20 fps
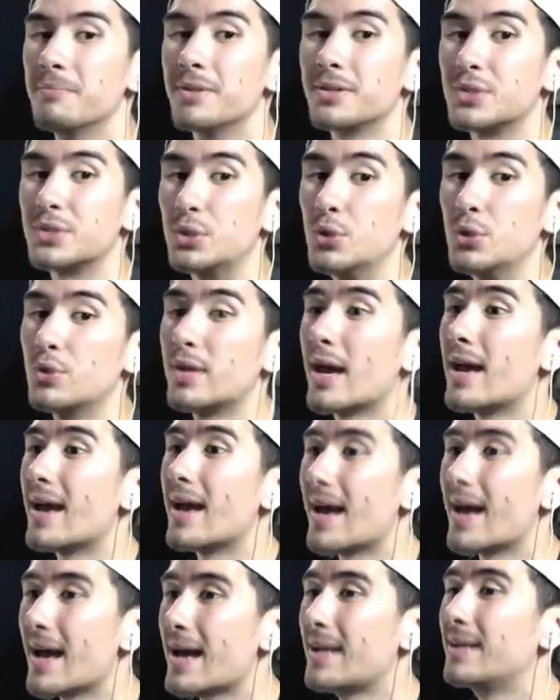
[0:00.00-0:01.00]
but 2K
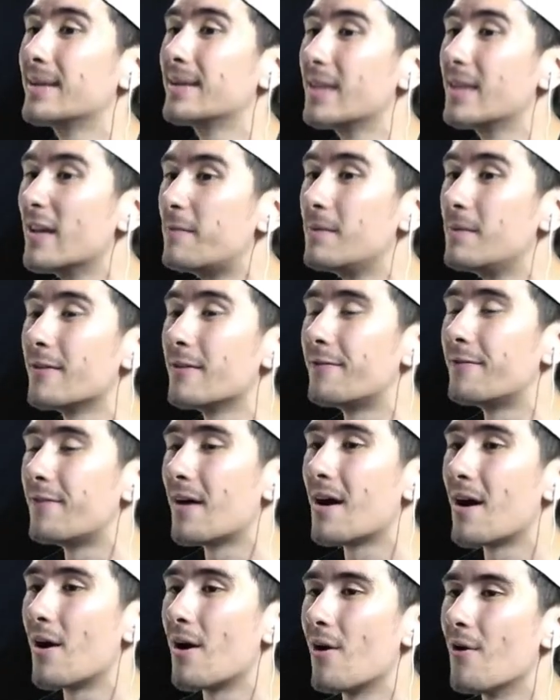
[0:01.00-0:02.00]
had to give me the
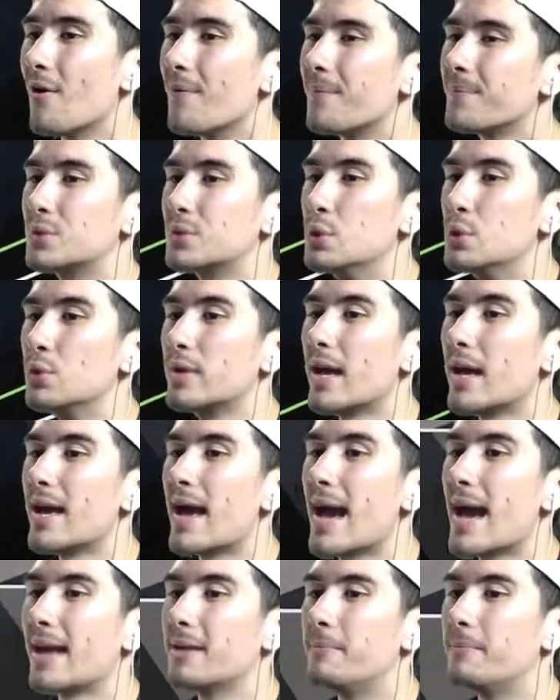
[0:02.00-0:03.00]
foul. 2K
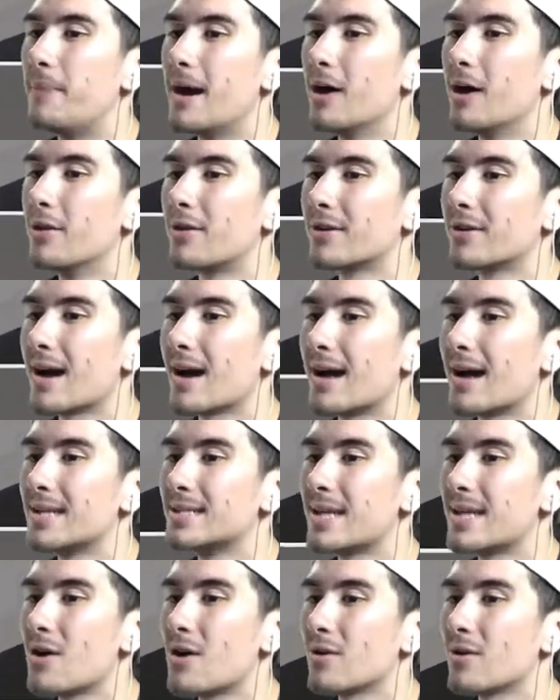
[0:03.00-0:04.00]
had to bail their
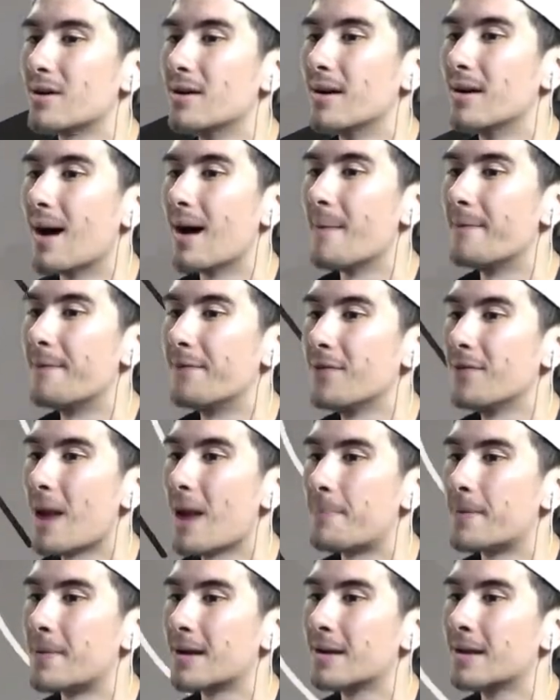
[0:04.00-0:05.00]
guys out. I'm
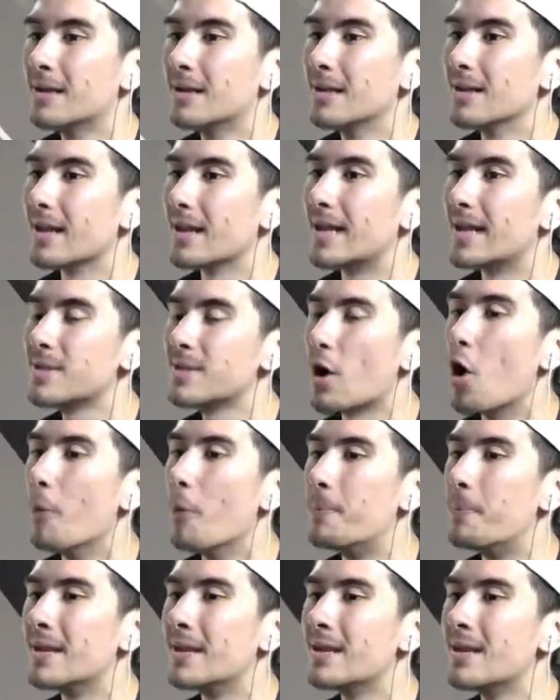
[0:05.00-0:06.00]
flopping, lane's
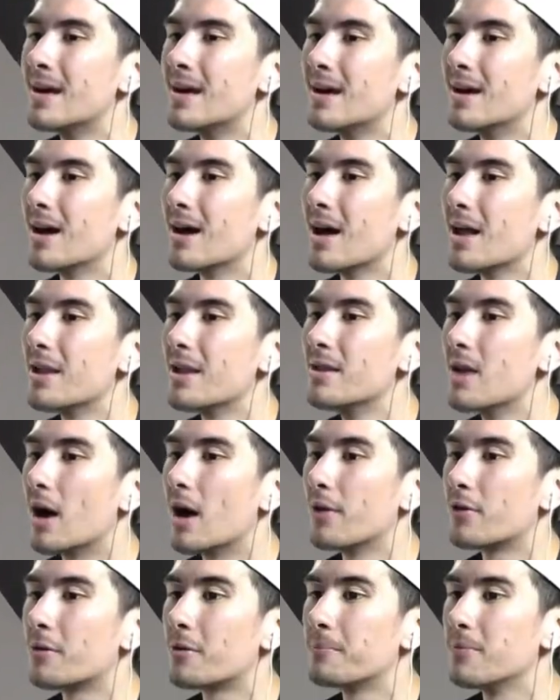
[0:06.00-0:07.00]
open,
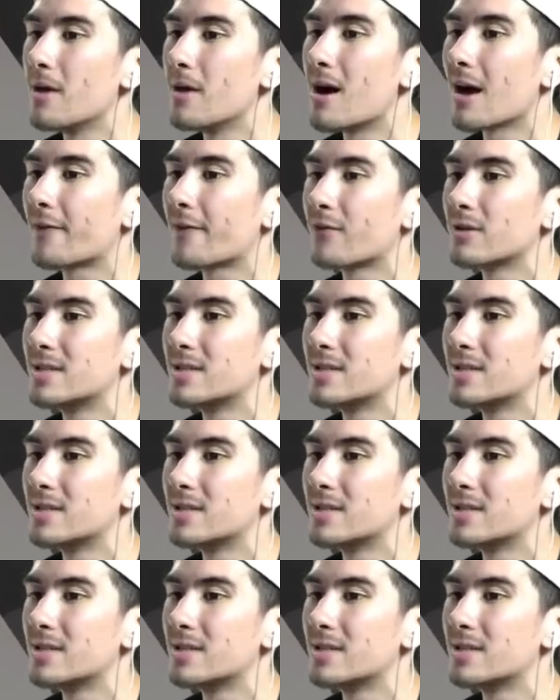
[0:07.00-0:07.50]
another block for